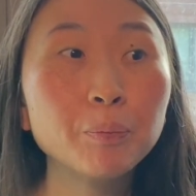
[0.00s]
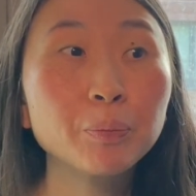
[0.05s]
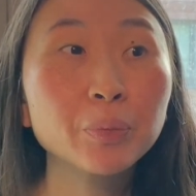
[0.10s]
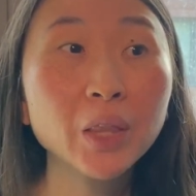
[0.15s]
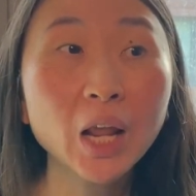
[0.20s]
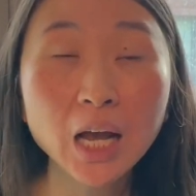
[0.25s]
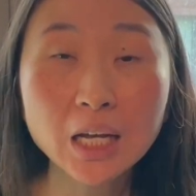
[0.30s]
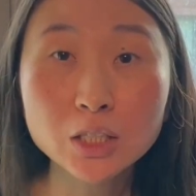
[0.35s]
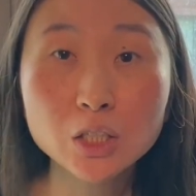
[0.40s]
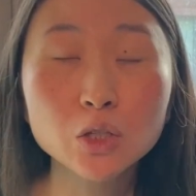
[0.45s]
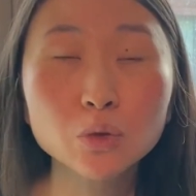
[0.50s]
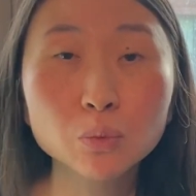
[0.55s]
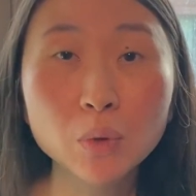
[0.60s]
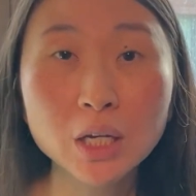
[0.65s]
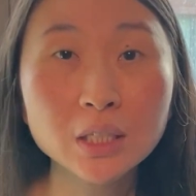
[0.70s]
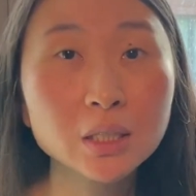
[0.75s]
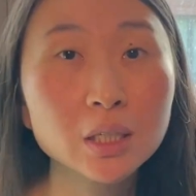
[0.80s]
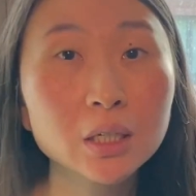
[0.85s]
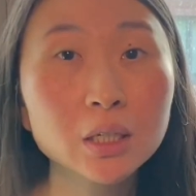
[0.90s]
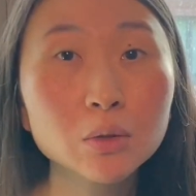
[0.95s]
as the
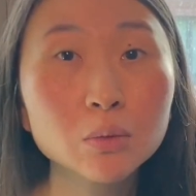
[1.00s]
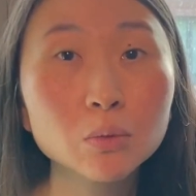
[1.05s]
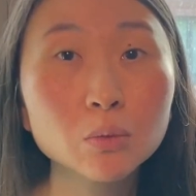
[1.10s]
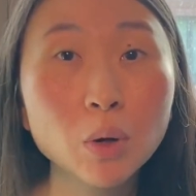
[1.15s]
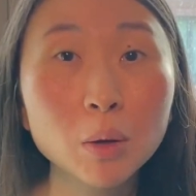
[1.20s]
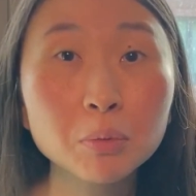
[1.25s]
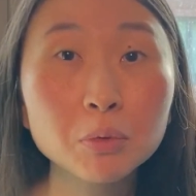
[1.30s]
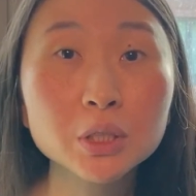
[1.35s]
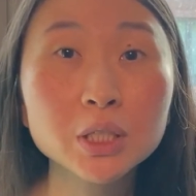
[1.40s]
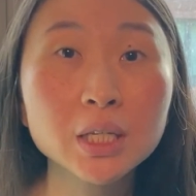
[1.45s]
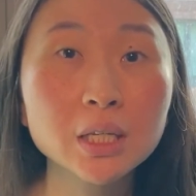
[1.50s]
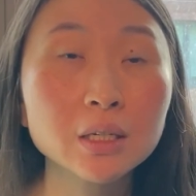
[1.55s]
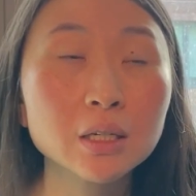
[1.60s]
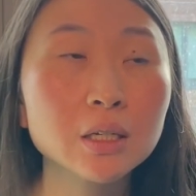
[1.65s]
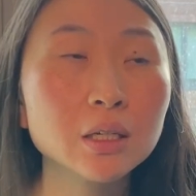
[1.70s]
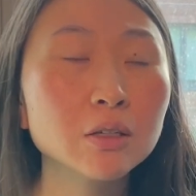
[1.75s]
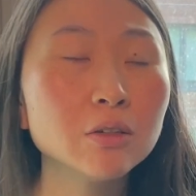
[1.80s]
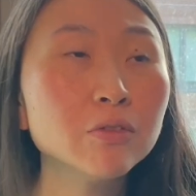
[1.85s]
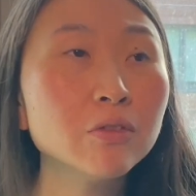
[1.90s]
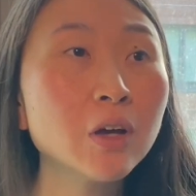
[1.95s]
resident
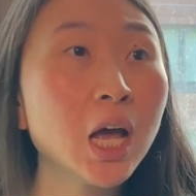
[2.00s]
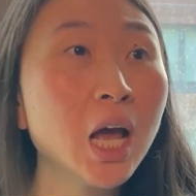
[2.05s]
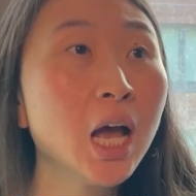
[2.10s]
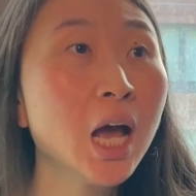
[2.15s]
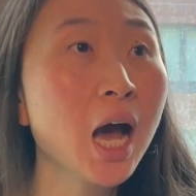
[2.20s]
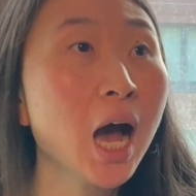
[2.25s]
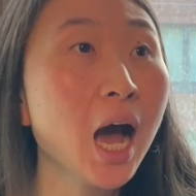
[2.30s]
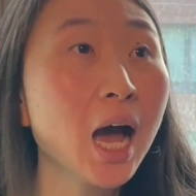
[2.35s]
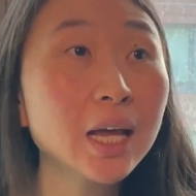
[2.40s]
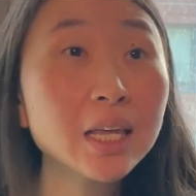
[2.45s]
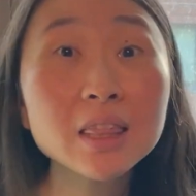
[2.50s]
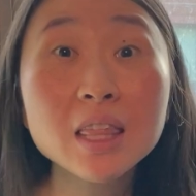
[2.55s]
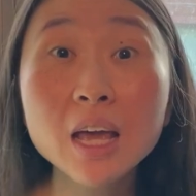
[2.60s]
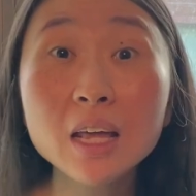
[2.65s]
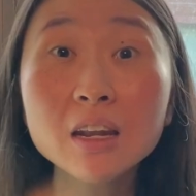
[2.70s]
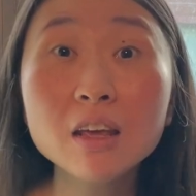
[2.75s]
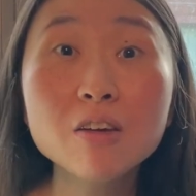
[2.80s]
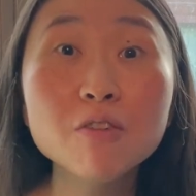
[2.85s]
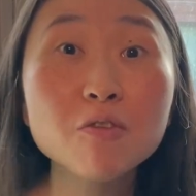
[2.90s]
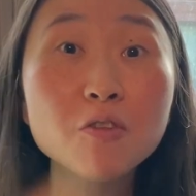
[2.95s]
representative, I
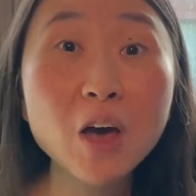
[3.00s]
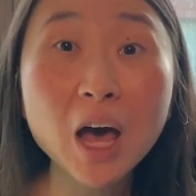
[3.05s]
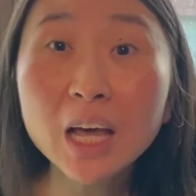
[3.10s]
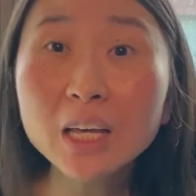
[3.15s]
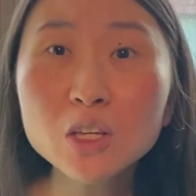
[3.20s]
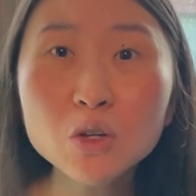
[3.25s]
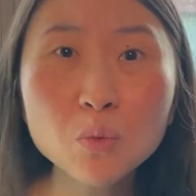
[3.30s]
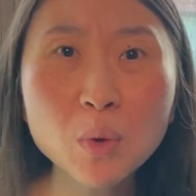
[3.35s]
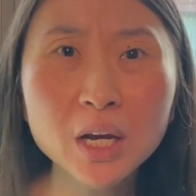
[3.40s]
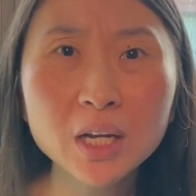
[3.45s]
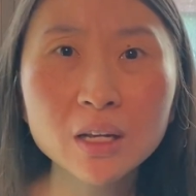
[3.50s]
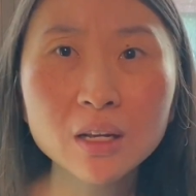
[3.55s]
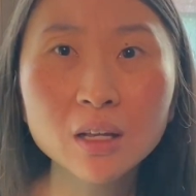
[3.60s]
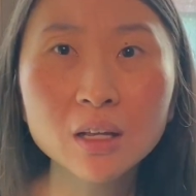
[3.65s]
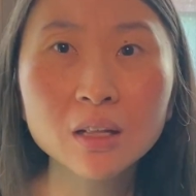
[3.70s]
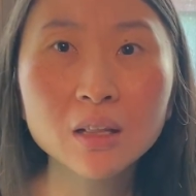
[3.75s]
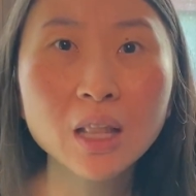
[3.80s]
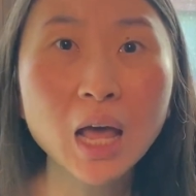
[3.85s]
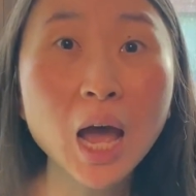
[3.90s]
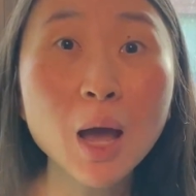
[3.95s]
then
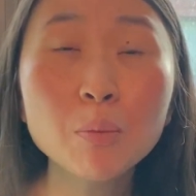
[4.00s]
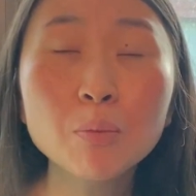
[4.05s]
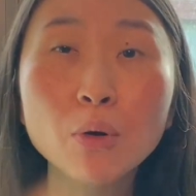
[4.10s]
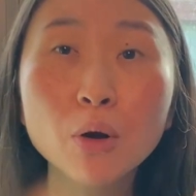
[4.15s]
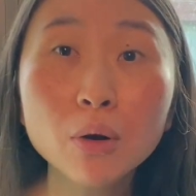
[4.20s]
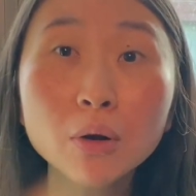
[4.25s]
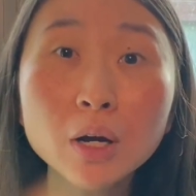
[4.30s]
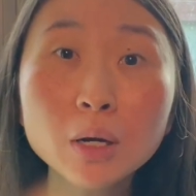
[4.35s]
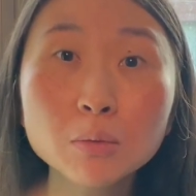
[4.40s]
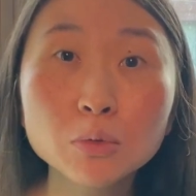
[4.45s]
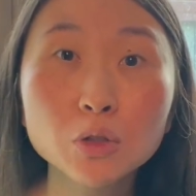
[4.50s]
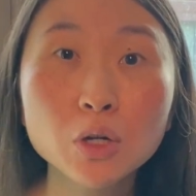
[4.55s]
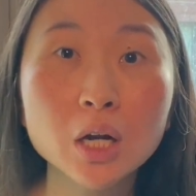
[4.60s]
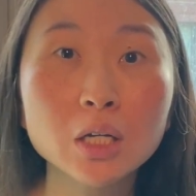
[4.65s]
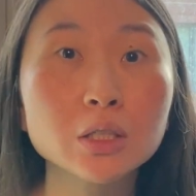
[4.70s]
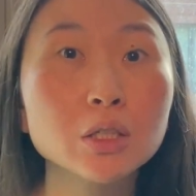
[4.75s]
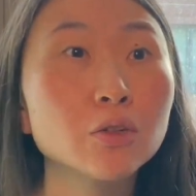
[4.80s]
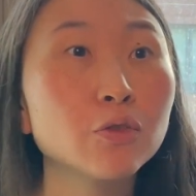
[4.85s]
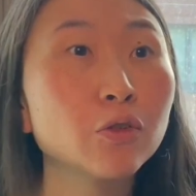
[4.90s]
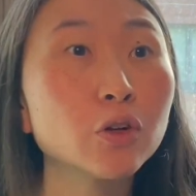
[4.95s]
evaluated that program
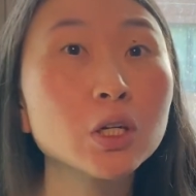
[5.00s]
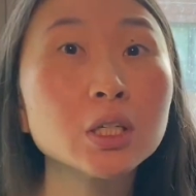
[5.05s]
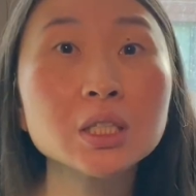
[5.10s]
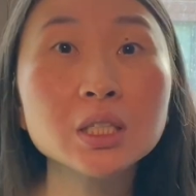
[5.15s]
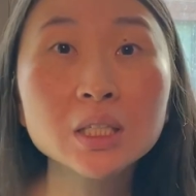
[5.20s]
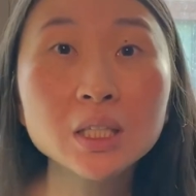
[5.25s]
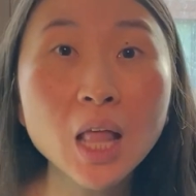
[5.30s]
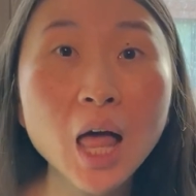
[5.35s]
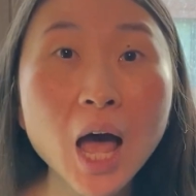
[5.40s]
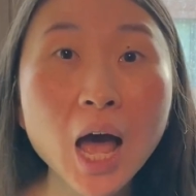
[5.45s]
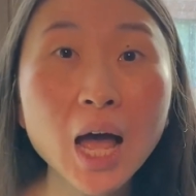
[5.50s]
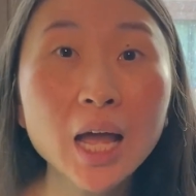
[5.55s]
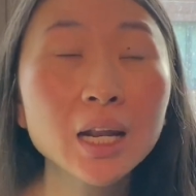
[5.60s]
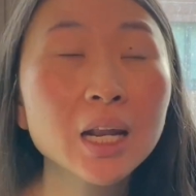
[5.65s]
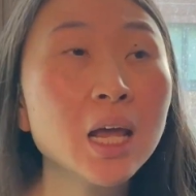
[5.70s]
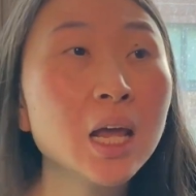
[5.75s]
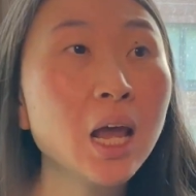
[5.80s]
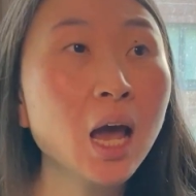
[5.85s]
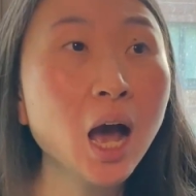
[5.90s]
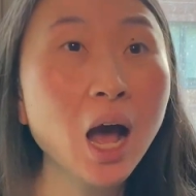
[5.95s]
director for a slot
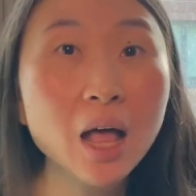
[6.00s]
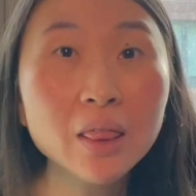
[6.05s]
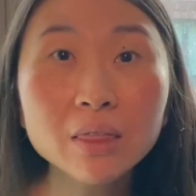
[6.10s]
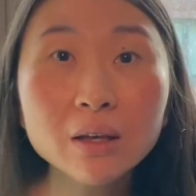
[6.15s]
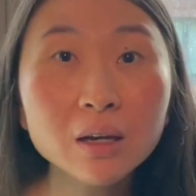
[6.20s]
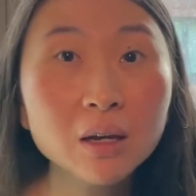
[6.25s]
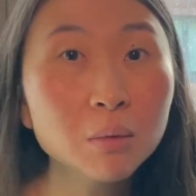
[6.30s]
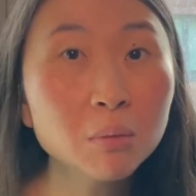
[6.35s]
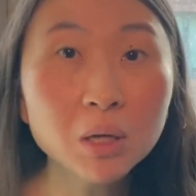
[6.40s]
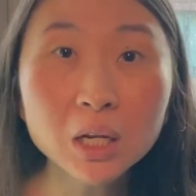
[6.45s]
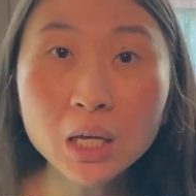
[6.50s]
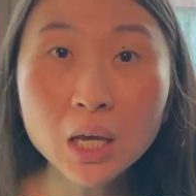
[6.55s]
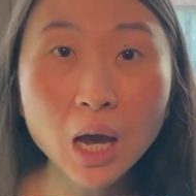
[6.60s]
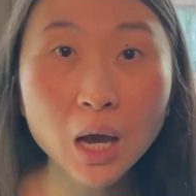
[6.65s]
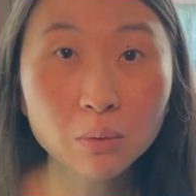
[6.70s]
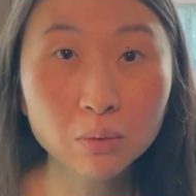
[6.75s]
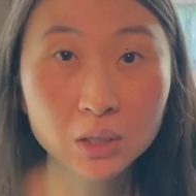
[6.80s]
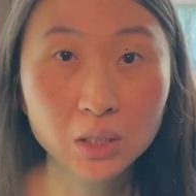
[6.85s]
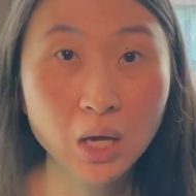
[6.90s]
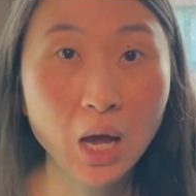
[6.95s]
on the committee
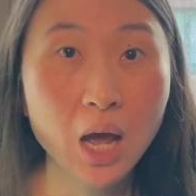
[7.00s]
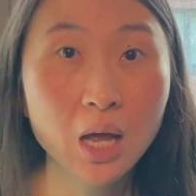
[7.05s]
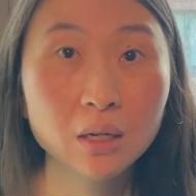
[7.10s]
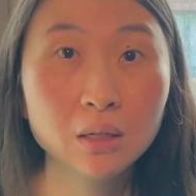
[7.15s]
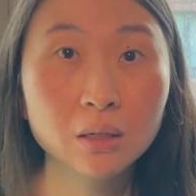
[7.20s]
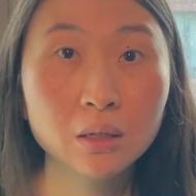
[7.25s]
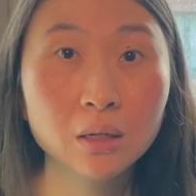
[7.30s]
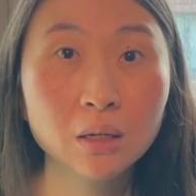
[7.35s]
I was on.